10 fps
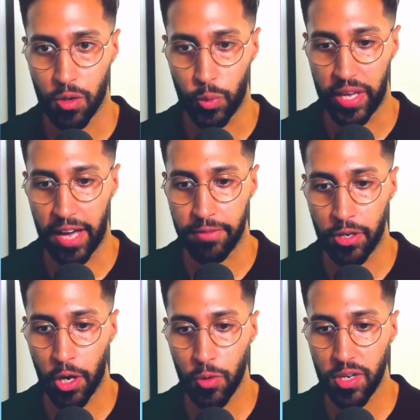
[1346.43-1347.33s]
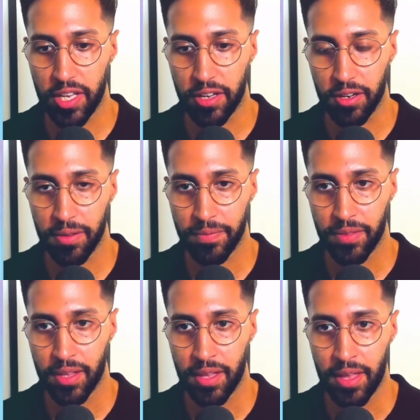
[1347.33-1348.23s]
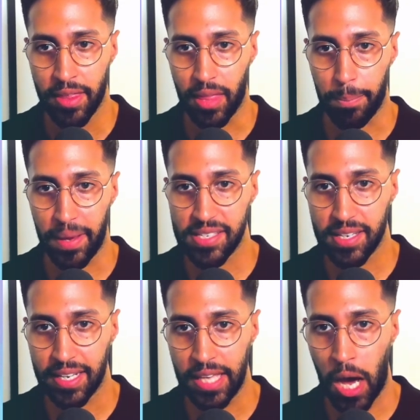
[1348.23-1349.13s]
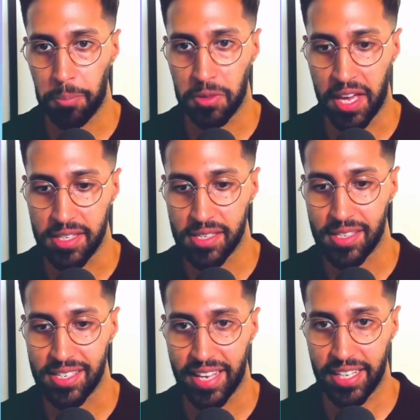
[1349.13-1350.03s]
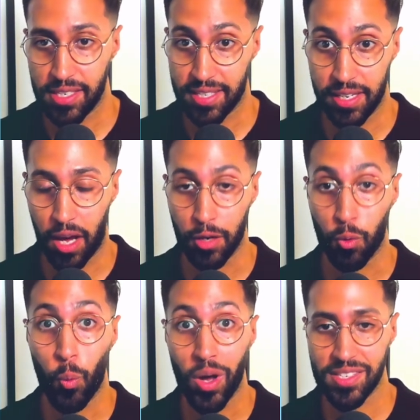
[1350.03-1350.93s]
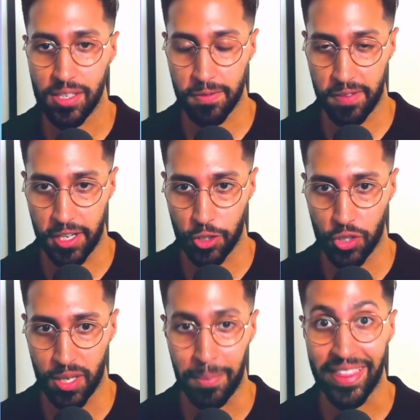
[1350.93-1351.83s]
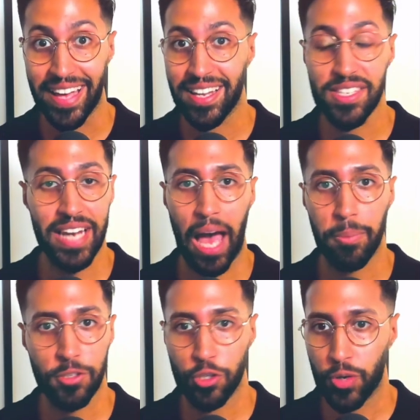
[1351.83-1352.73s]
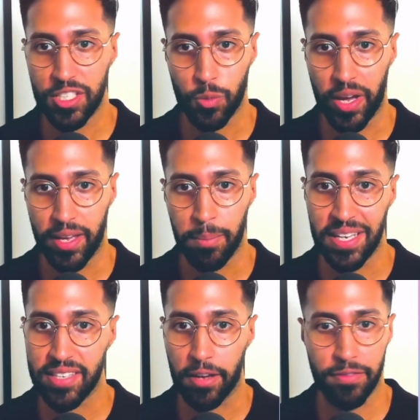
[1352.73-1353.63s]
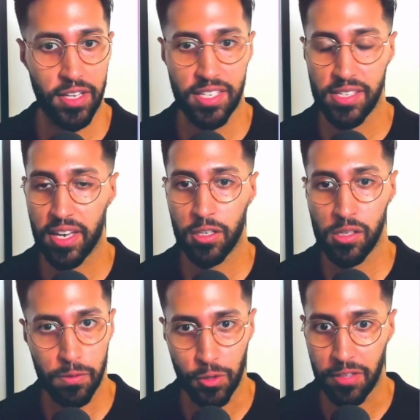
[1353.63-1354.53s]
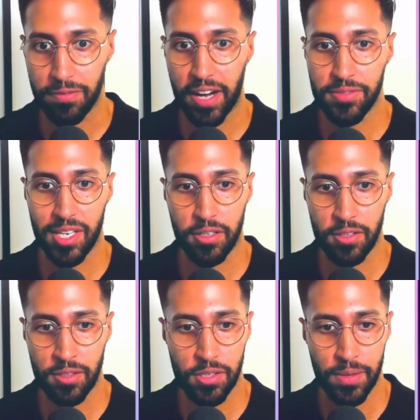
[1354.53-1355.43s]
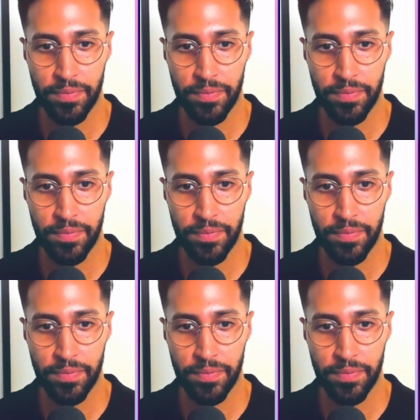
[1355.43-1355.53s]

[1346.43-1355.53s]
we have a node here that basically updates the status to done once it's finished. But that doesn't happen straight away. It may take 30 seconds, 45 seconds.